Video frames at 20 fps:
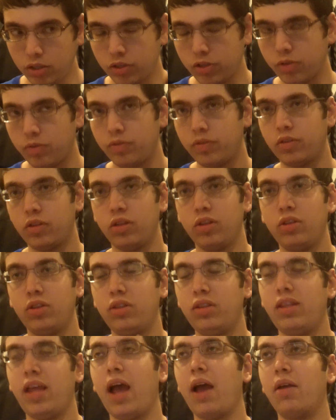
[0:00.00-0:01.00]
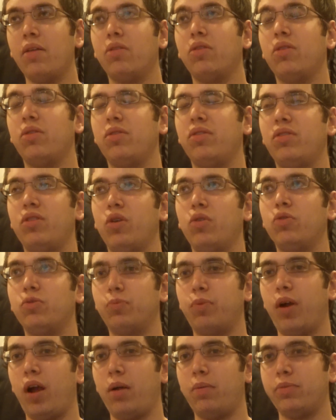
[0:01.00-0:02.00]
So those
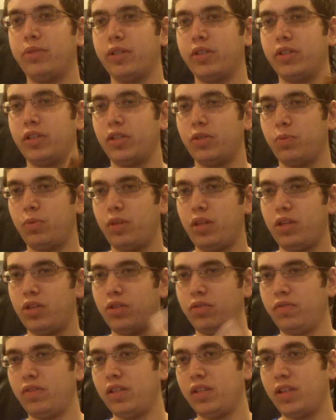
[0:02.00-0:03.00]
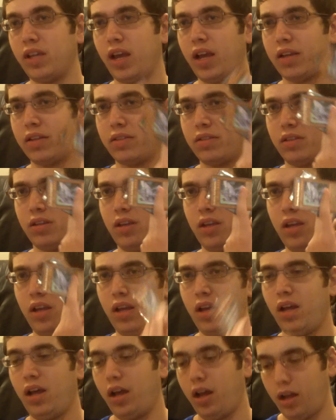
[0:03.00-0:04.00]
problems exist with each of these decks.
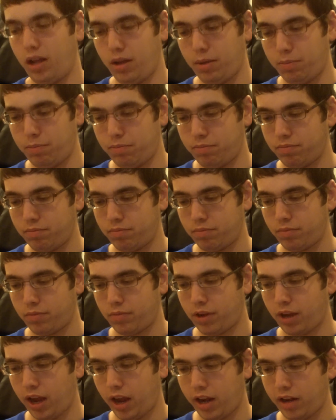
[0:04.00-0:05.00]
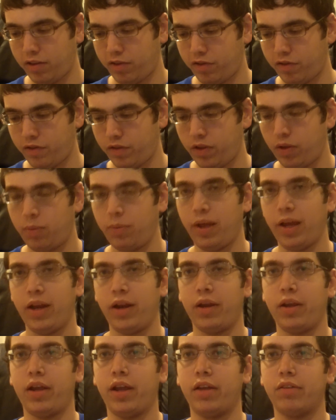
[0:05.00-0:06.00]
Kind of feel bad.
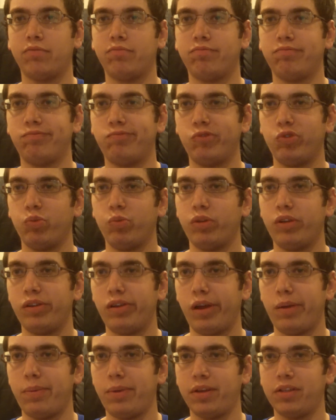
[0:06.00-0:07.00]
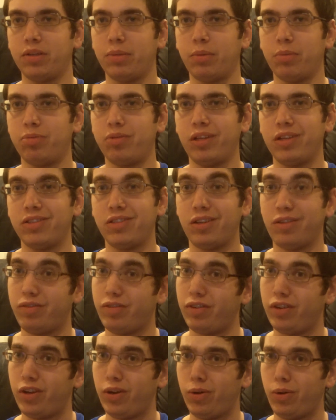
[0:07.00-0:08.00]
I picked up a playset
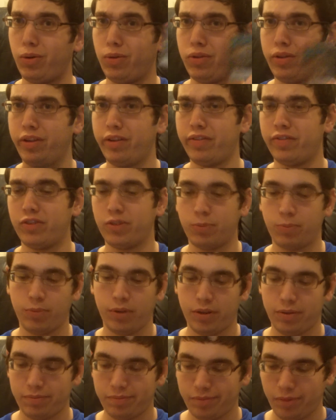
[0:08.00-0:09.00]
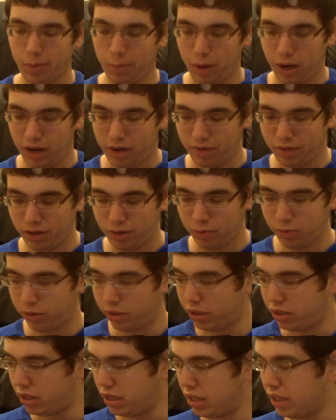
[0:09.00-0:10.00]
of a Hero Lives, but I'm not even going to
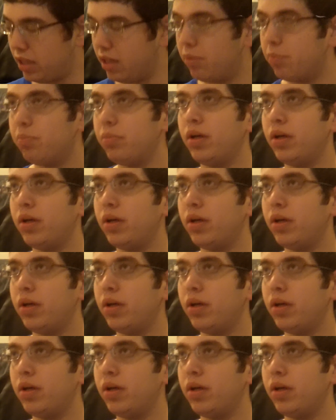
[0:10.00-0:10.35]
really need them.